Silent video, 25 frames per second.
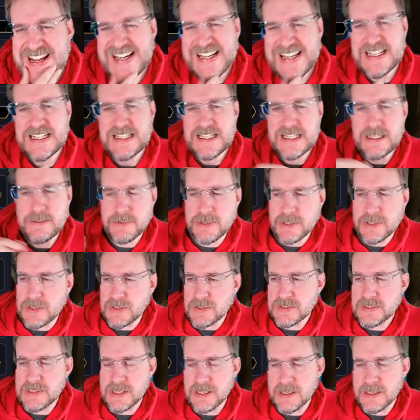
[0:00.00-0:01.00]
Let's see what it
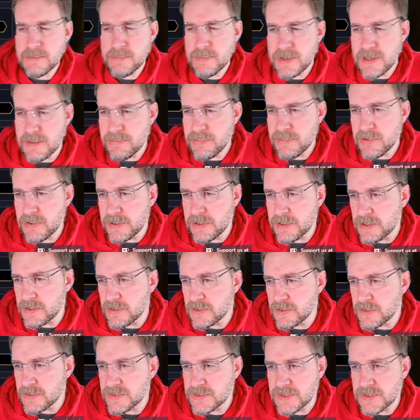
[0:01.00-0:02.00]
looks like when I put it
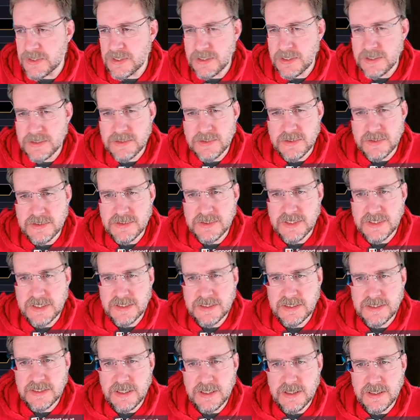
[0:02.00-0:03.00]
across, and he's got
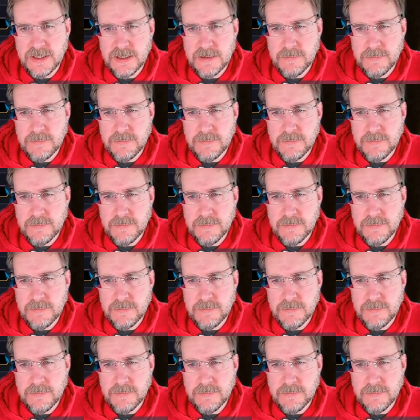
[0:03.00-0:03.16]
60 in that.